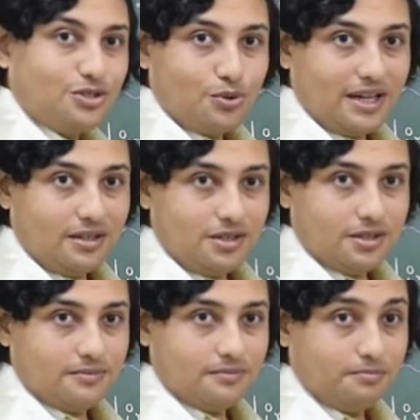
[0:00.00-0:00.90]
strand
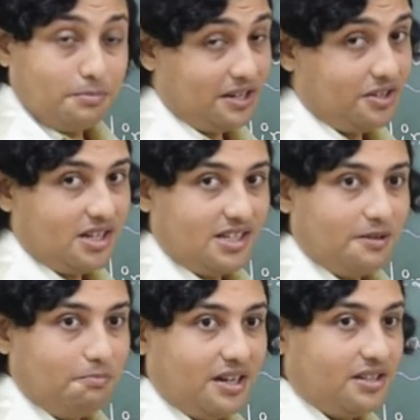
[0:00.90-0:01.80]
parental
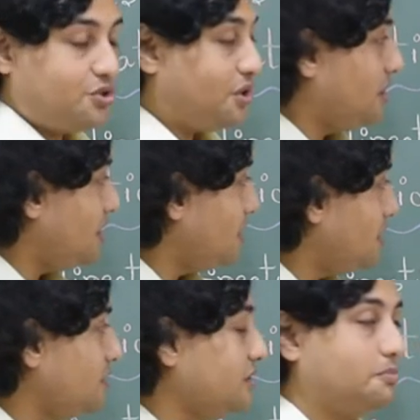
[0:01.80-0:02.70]
template strand
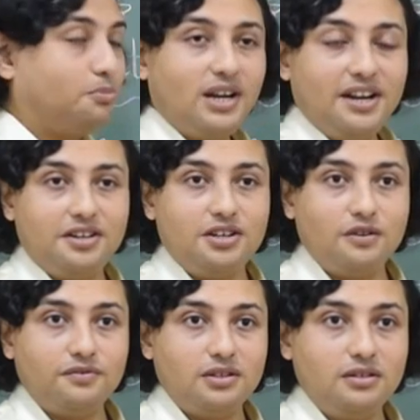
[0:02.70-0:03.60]
another the polarity
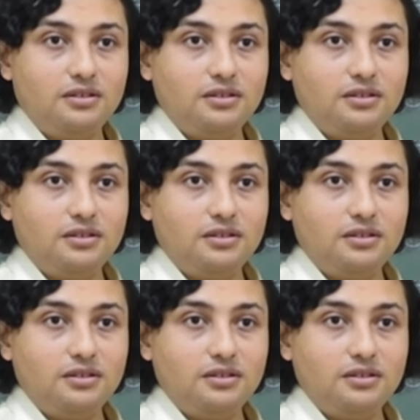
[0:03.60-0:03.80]
of the